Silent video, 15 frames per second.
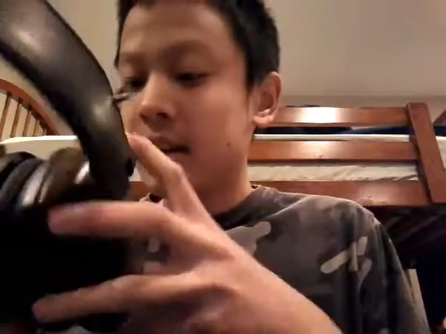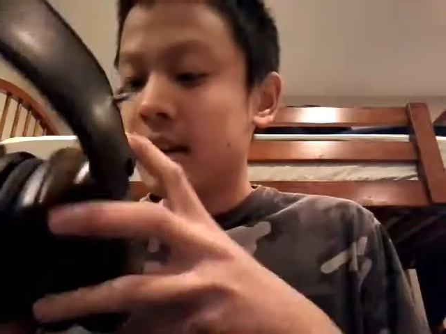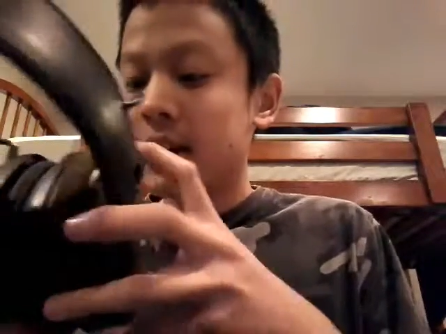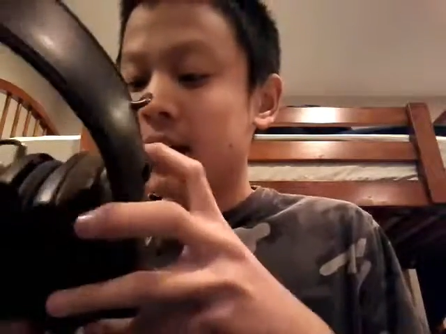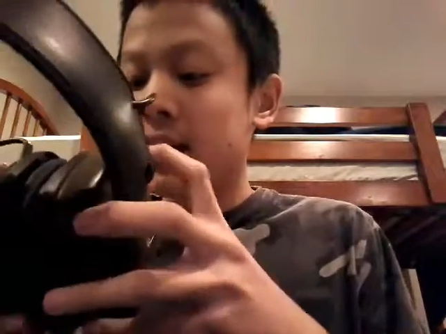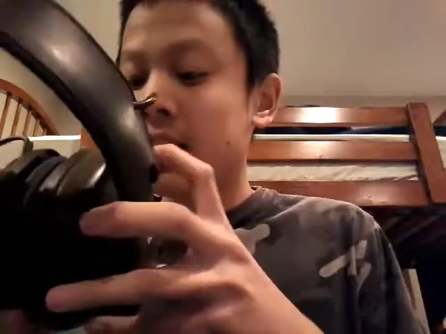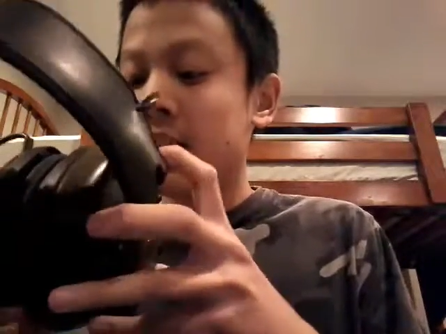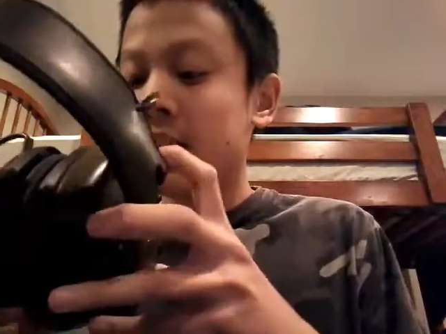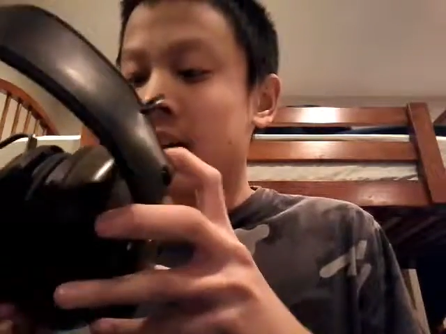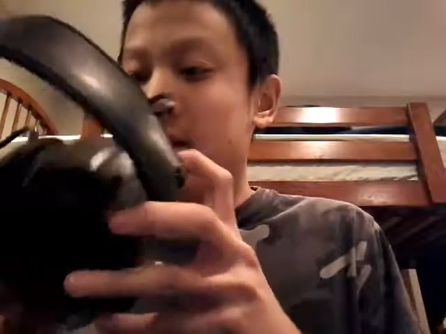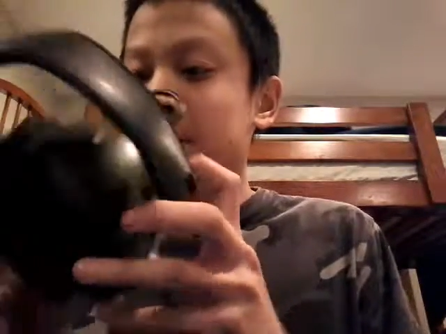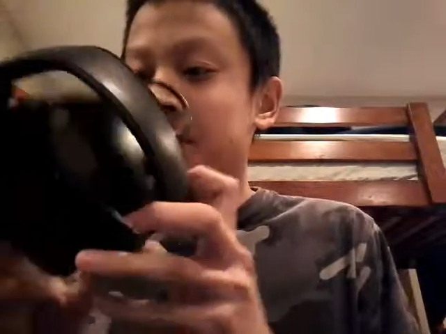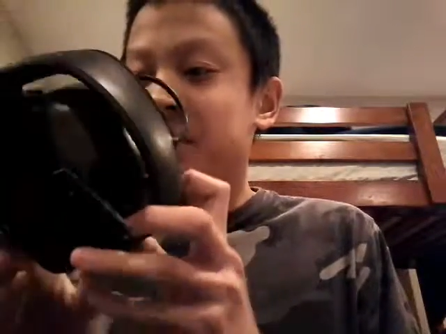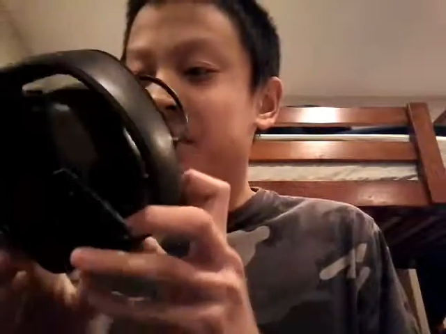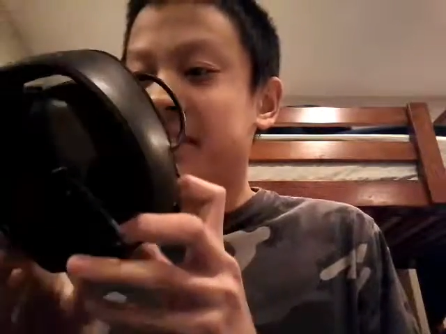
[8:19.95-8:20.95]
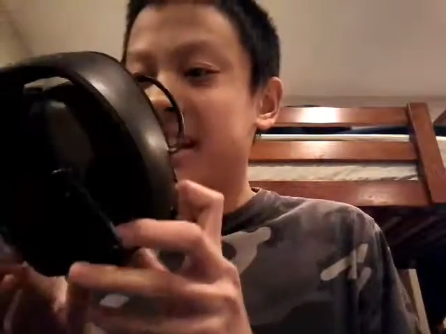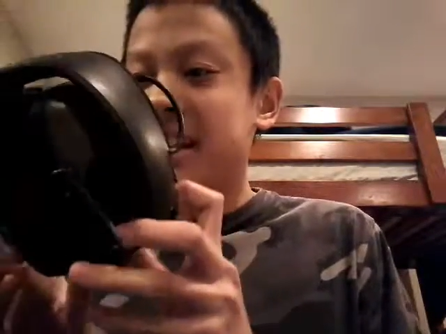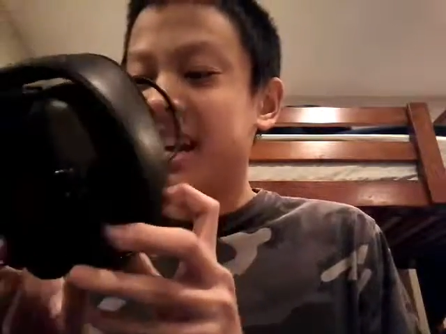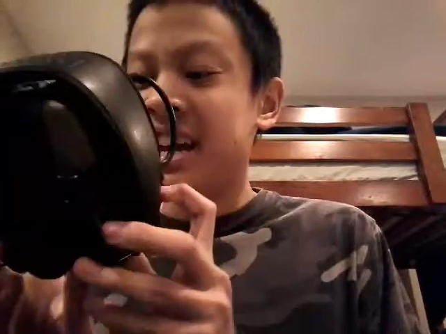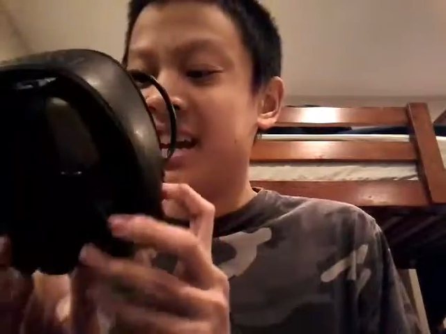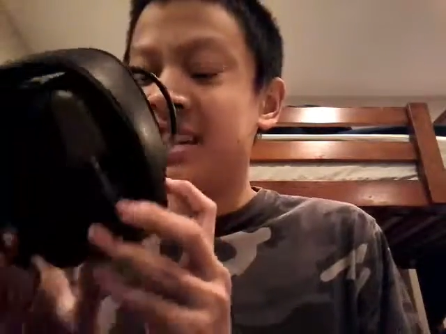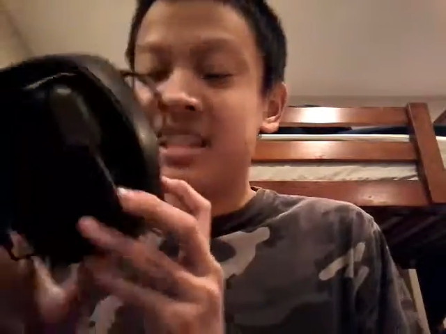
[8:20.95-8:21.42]

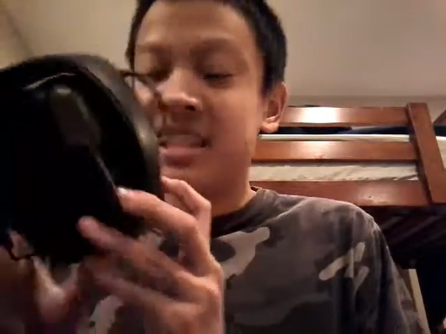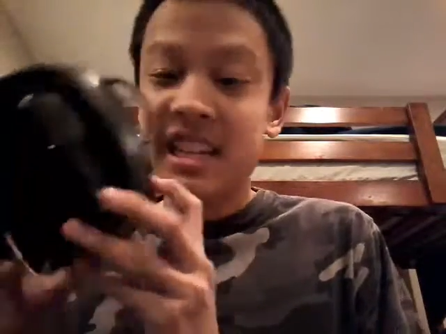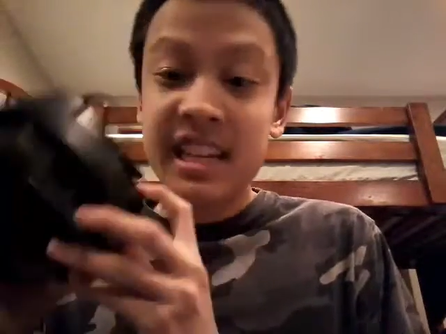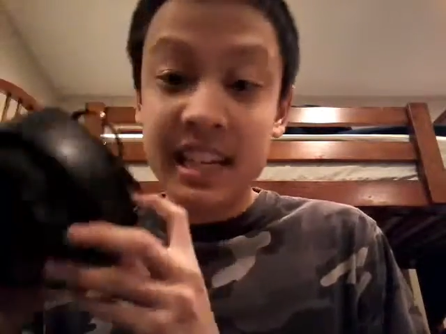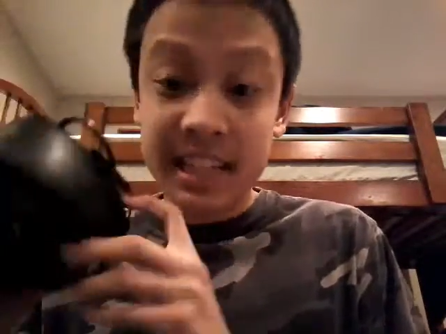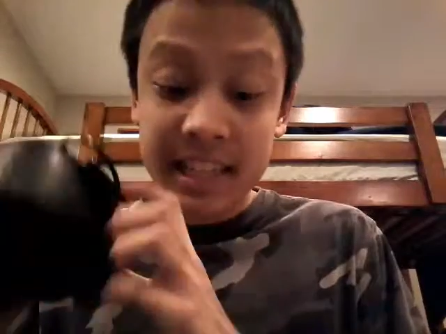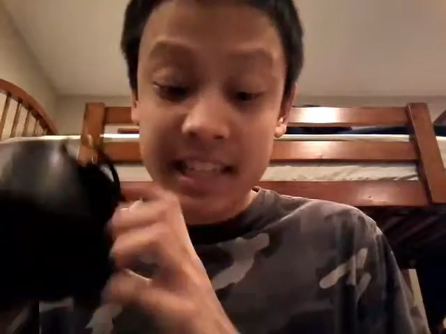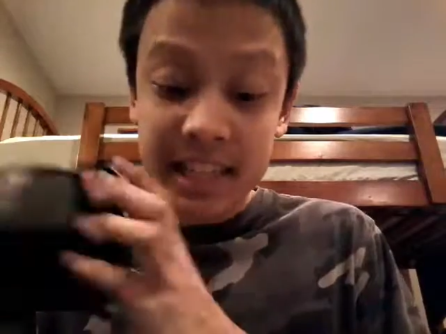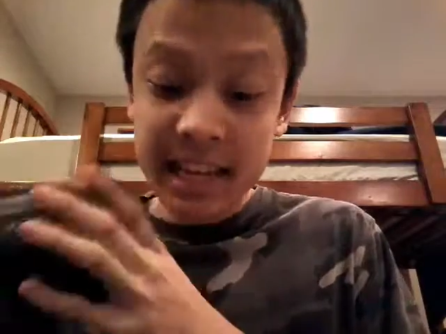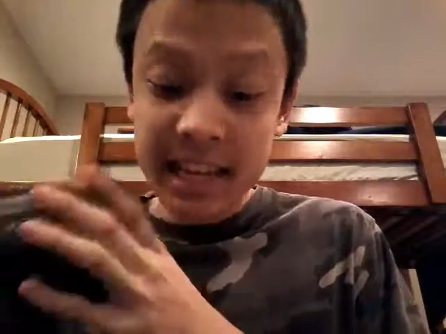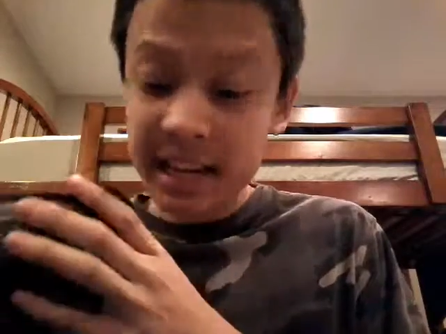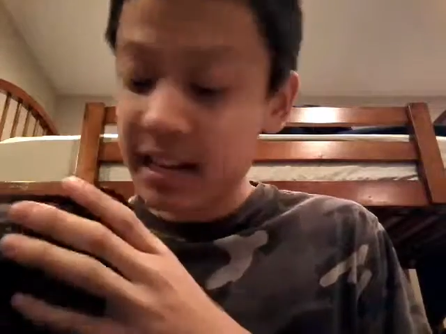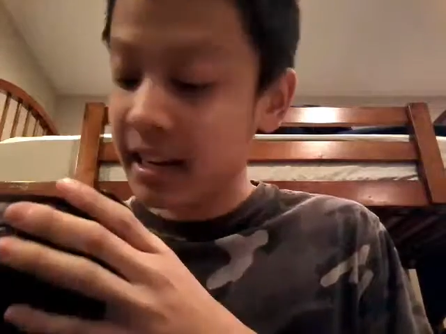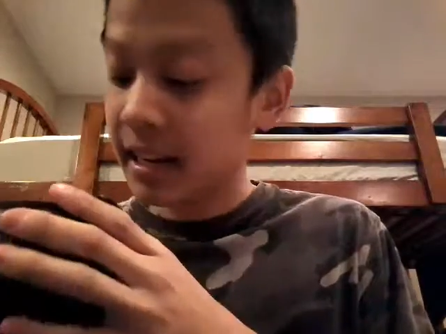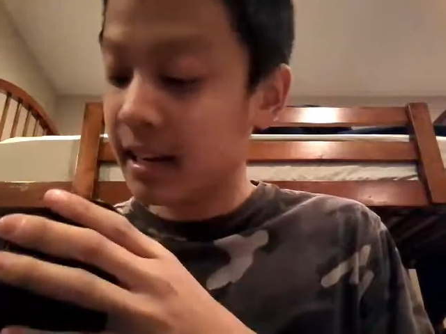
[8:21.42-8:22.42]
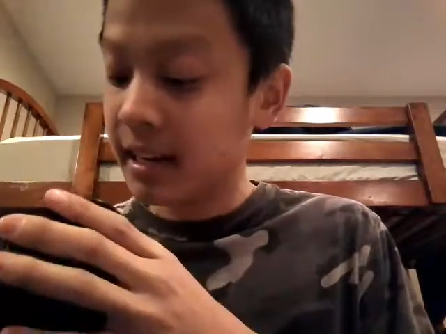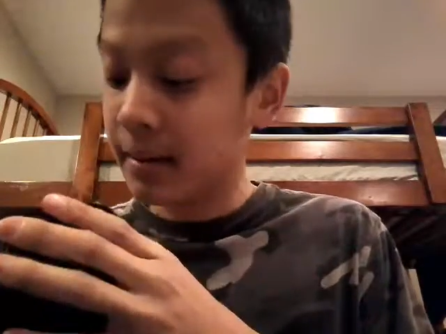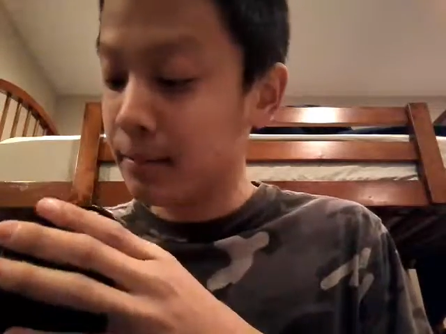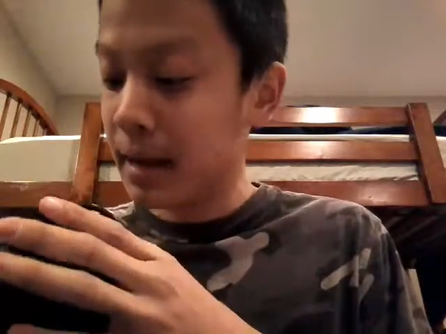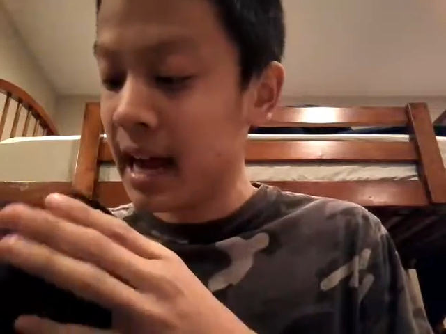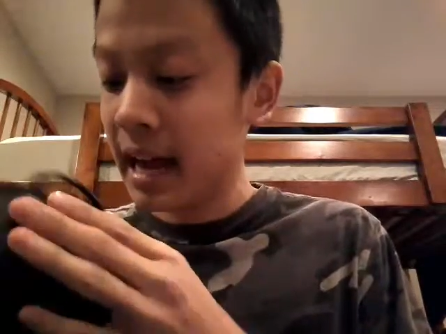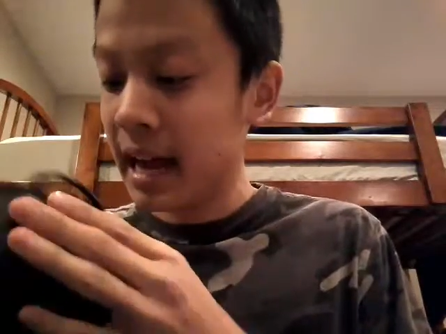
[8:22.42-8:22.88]
And it's thin,
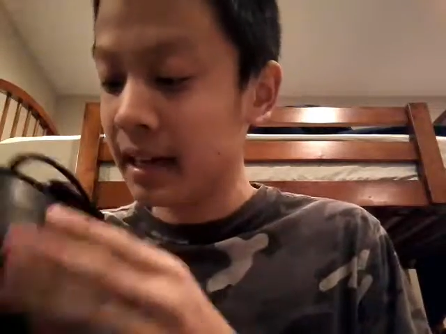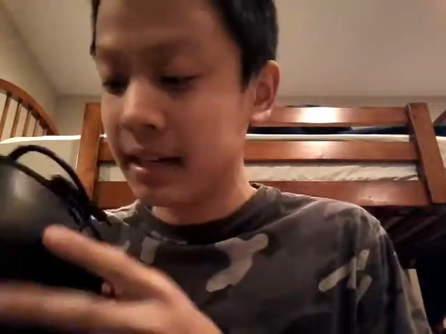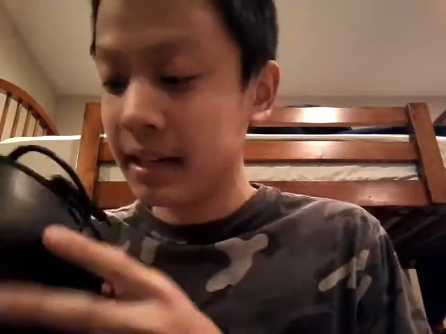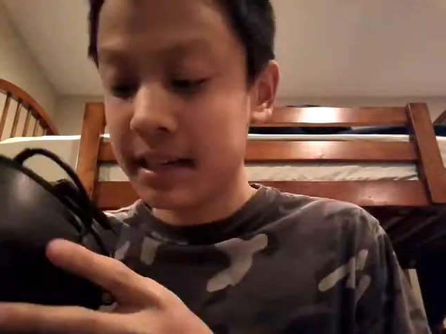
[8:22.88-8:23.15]
compact,